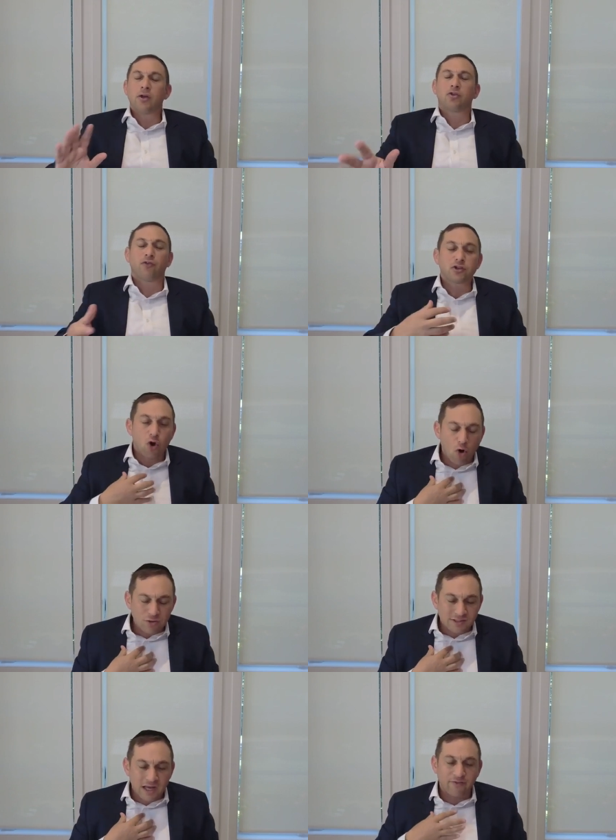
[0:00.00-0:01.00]
For his
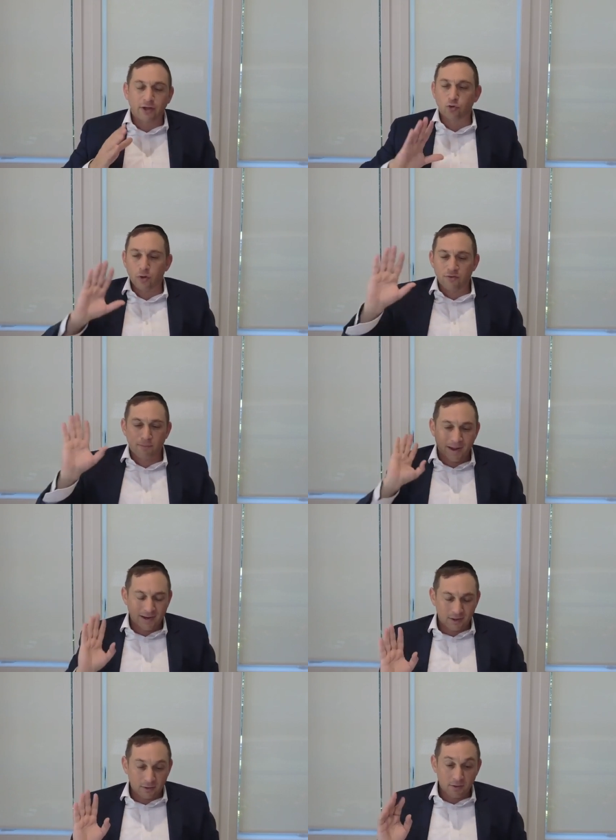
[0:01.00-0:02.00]
own self, he could do even
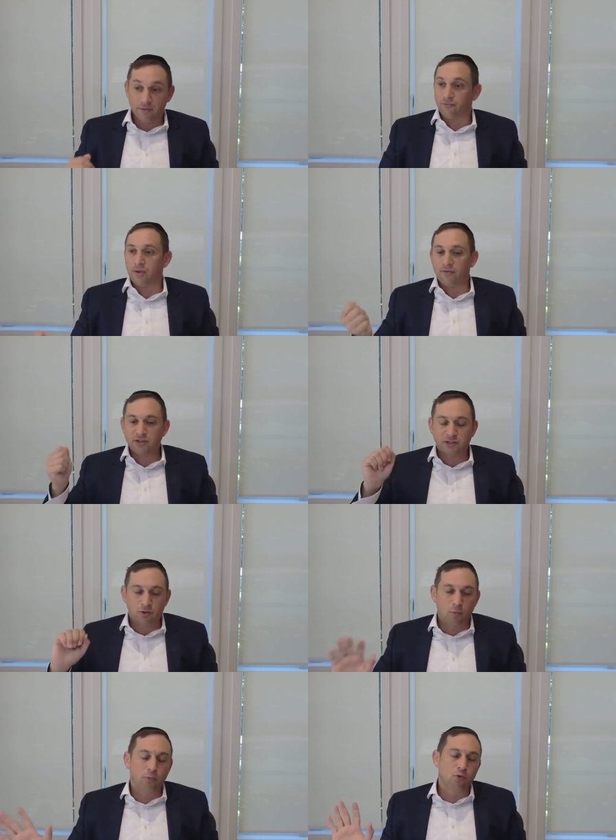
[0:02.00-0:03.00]
buying. If it's
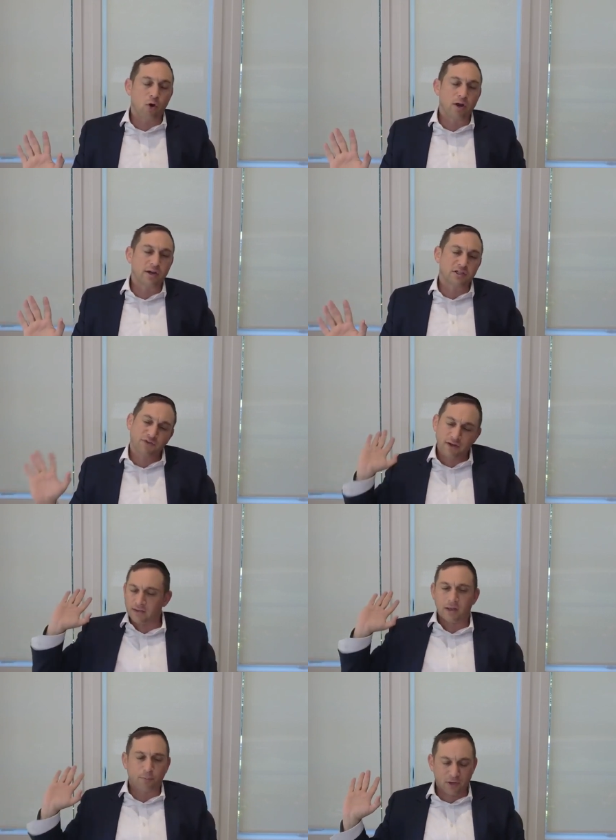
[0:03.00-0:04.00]
growing in his field,
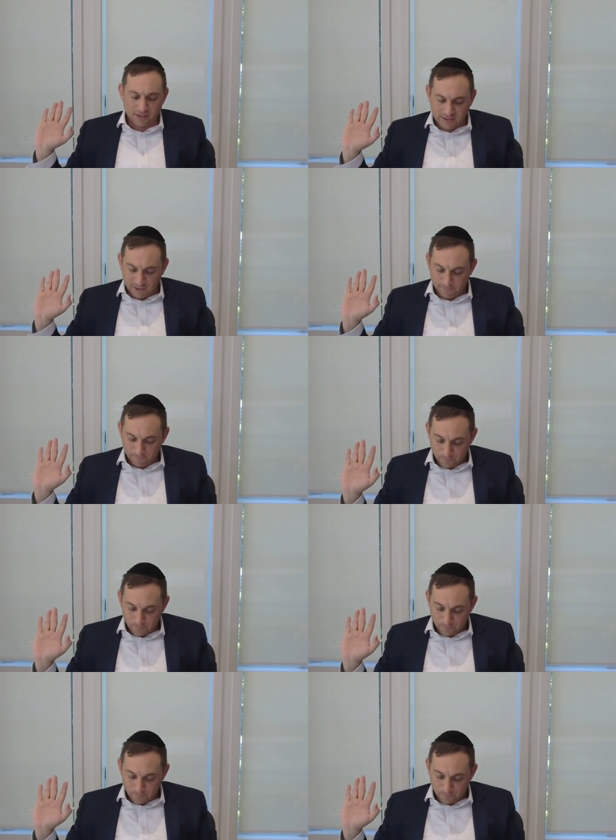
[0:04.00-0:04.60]
he can put it aside.